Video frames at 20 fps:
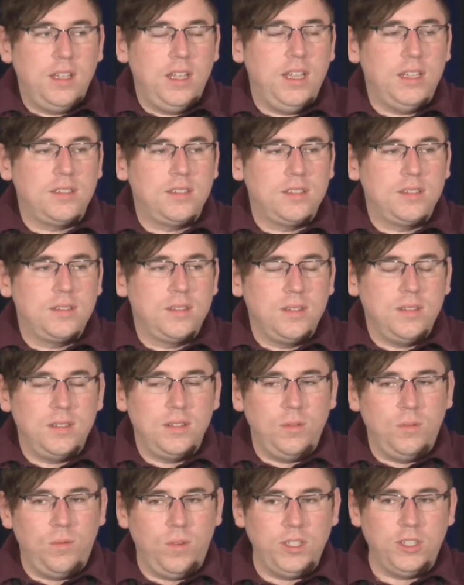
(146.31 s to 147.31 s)
it's
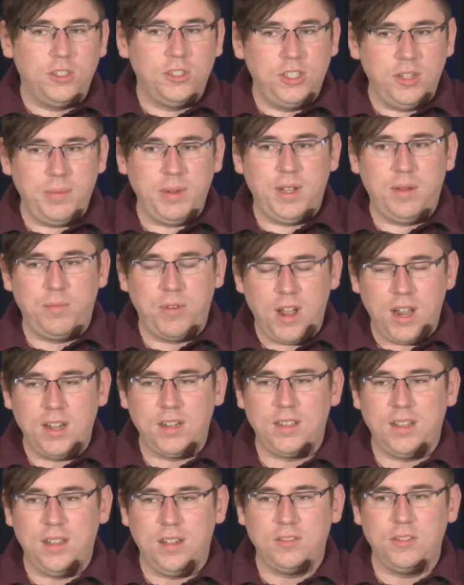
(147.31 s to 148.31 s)
when you're shipping a
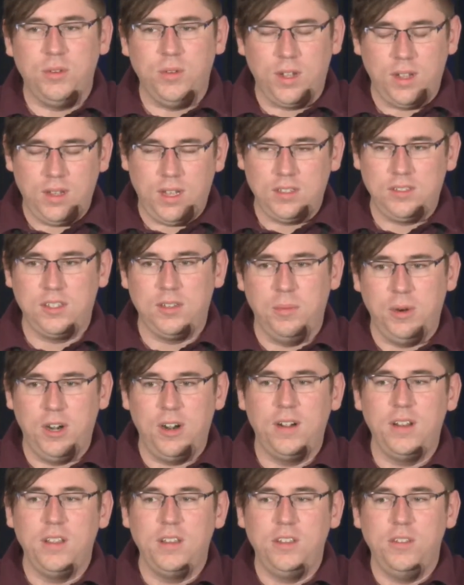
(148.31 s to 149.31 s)
product out to a
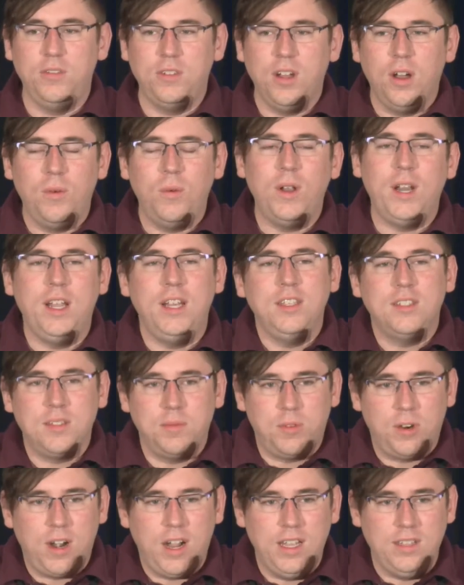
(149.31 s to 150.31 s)
customer, you don't want any
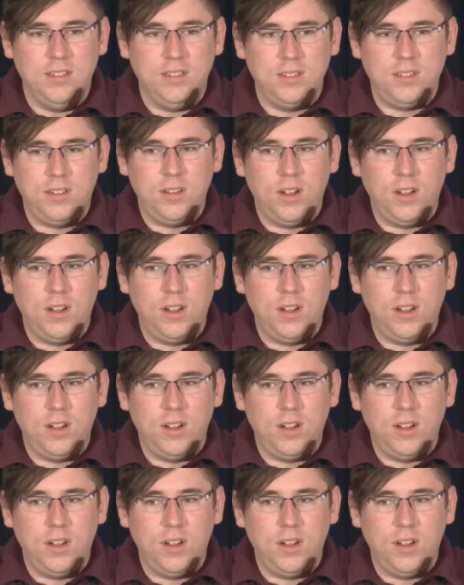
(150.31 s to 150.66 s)
surprises.